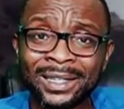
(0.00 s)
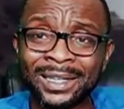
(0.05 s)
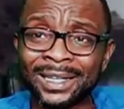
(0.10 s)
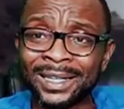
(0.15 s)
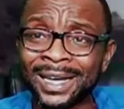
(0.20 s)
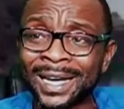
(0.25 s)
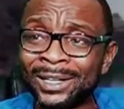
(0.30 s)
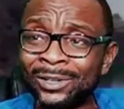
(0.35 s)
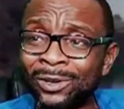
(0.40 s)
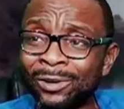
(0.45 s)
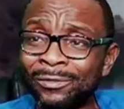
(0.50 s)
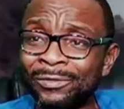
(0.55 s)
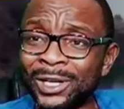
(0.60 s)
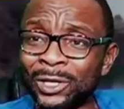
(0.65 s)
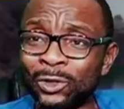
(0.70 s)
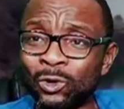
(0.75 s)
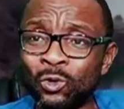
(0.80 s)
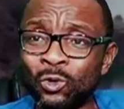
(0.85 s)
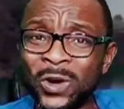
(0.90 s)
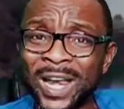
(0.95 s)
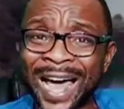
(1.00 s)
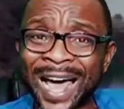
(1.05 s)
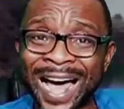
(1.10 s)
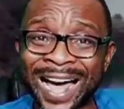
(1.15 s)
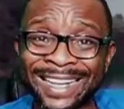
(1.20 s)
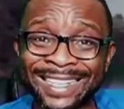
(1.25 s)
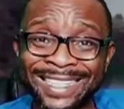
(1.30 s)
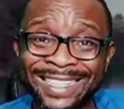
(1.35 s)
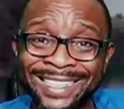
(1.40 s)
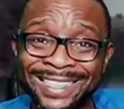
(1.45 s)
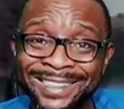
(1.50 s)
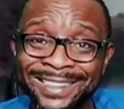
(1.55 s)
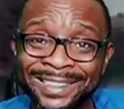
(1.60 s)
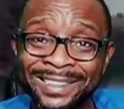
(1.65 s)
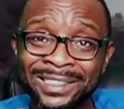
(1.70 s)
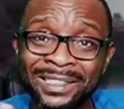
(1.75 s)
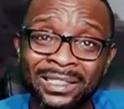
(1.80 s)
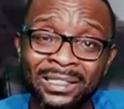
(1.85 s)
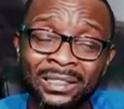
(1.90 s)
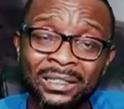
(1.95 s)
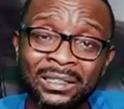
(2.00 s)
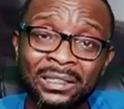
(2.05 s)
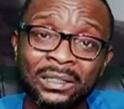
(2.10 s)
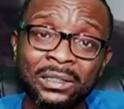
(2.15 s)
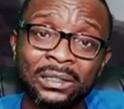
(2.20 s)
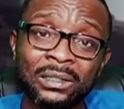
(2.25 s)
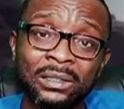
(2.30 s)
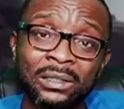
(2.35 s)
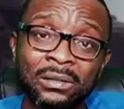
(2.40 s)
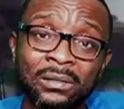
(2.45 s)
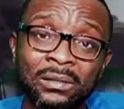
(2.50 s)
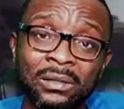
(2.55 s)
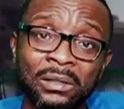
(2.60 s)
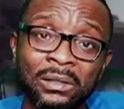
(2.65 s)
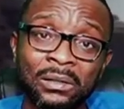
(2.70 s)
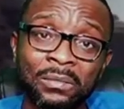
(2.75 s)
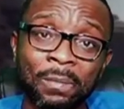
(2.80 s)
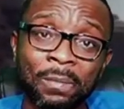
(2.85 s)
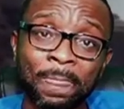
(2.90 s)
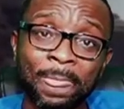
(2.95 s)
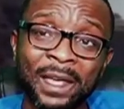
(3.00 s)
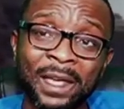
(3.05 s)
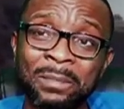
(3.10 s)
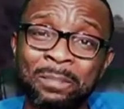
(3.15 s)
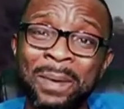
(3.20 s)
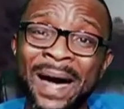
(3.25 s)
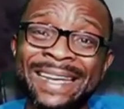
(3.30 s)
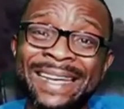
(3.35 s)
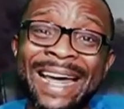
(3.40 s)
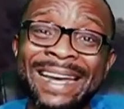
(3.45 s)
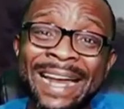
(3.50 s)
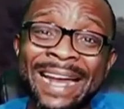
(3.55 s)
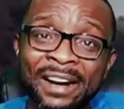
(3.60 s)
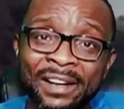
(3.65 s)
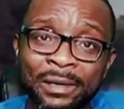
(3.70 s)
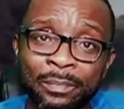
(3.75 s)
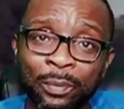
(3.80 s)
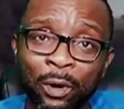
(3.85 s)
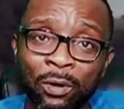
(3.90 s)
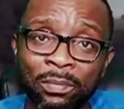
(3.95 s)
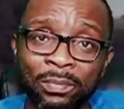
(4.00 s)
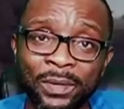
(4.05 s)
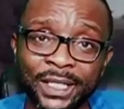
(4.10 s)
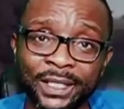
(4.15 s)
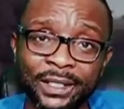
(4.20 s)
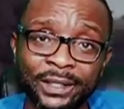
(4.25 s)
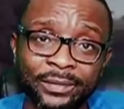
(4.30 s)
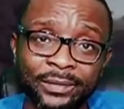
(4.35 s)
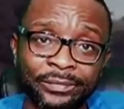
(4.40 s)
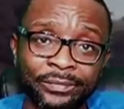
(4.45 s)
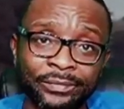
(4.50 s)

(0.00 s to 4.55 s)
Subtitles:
kind of a gulag, a banana republic.